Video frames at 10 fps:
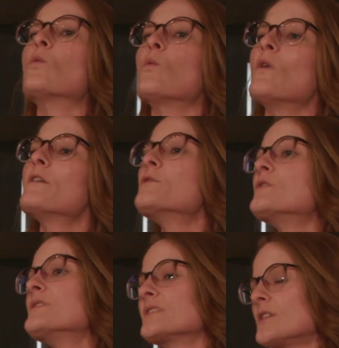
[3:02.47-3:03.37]
what
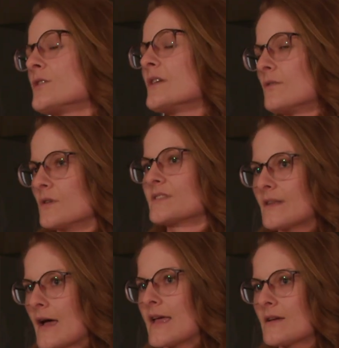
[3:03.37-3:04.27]
food insecurity looks
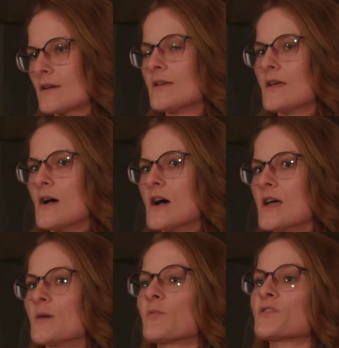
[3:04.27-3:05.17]
like
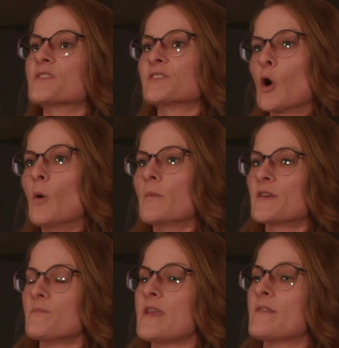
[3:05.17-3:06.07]
in a person's home
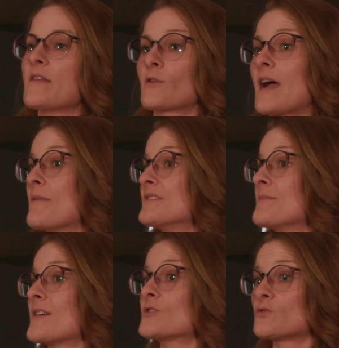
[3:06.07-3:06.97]
could be that they're having to
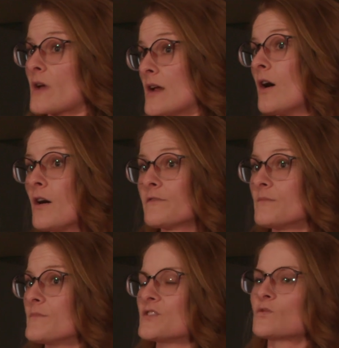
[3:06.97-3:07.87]
make a trade-off
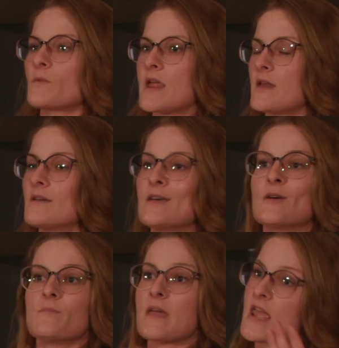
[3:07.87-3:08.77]
between
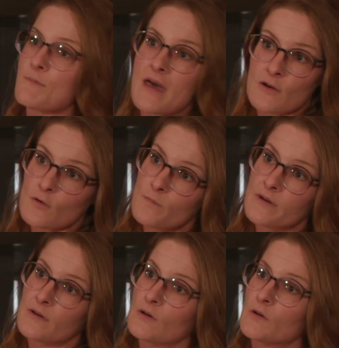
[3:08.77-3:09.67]
paying medical
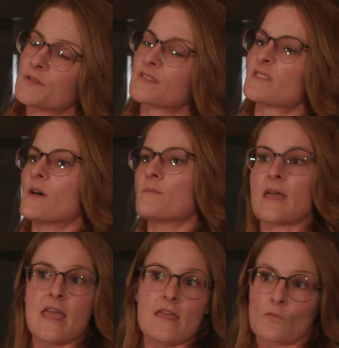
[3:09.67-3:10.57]
bills,
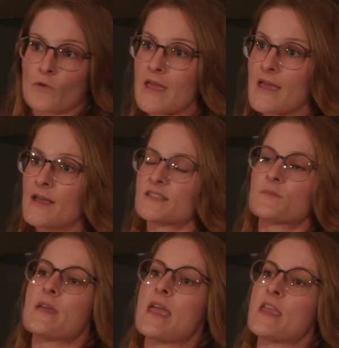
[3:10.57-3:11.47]
paying rent,
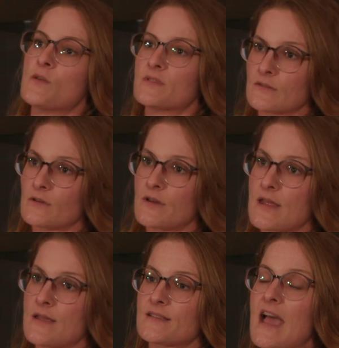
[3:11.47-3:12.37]
paying
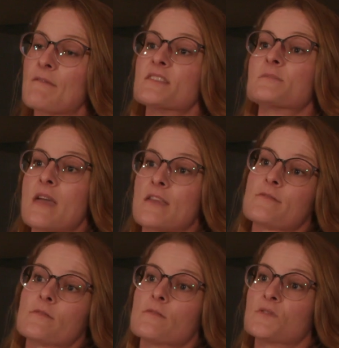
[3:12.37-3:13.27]
utilities, having to make
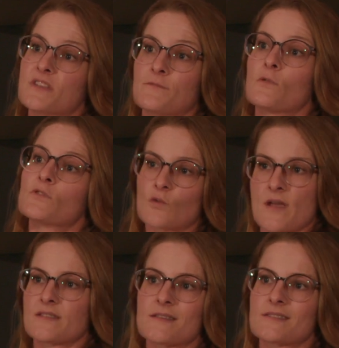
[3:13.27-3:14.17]
those difficult
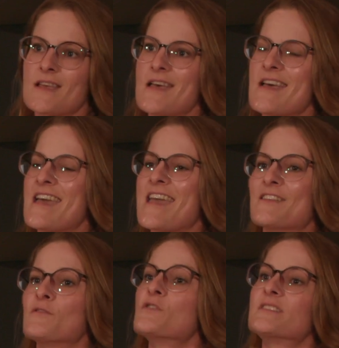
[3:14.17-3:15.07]
choices.
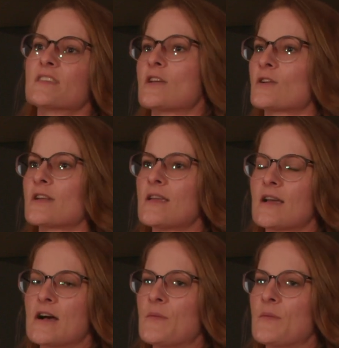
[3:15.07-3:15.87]
And food insecurity,